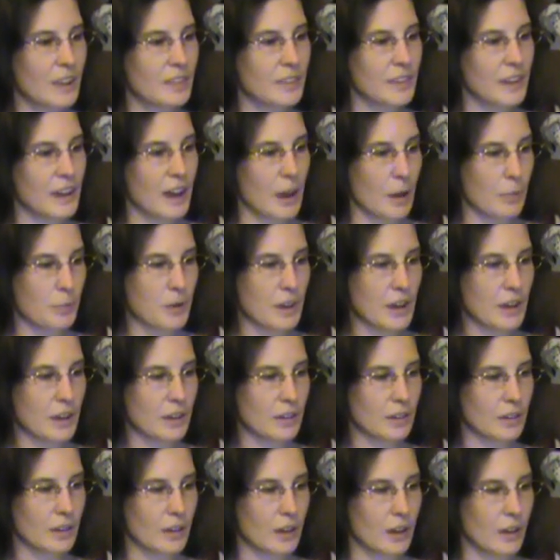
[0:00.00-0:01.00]
The Epic
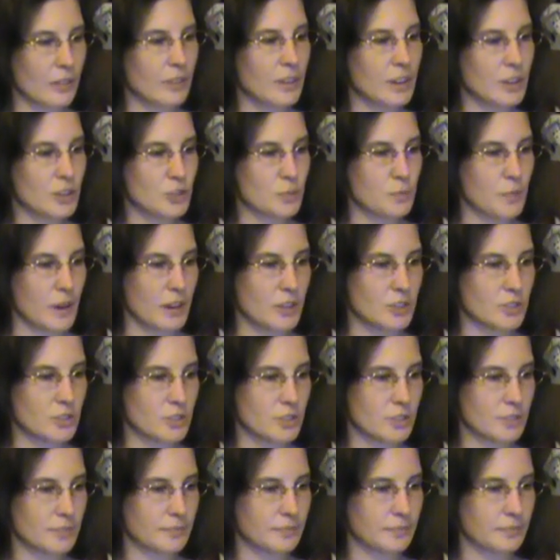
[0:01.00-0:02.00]
of
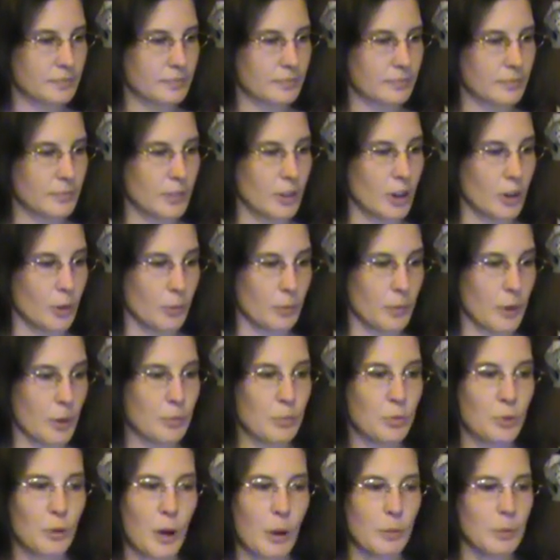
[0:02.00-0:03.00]
Gilgamesh. No,
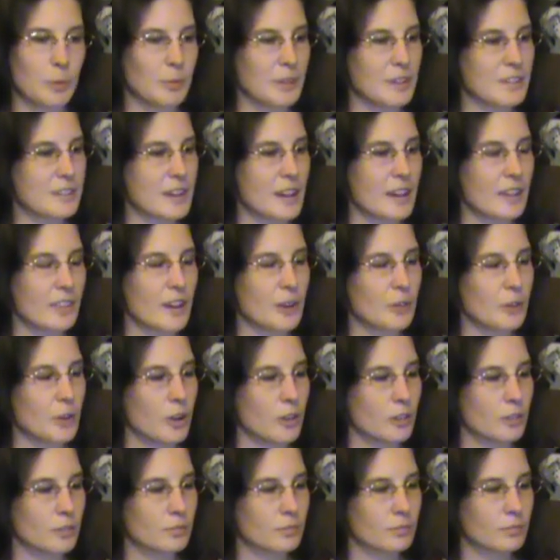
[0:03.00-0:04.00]
I'm probably saying that
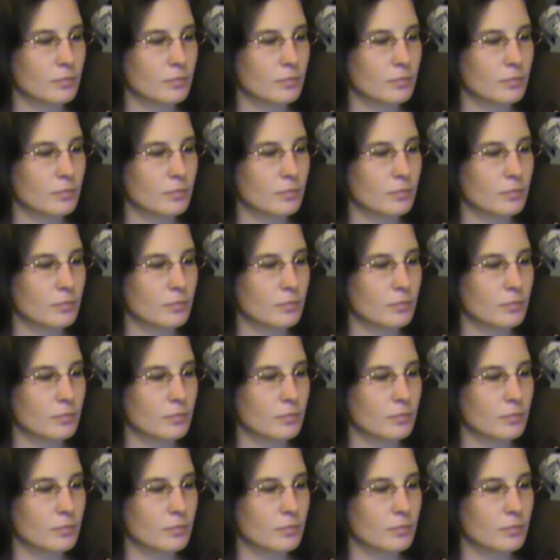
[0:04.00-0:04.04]
wrong.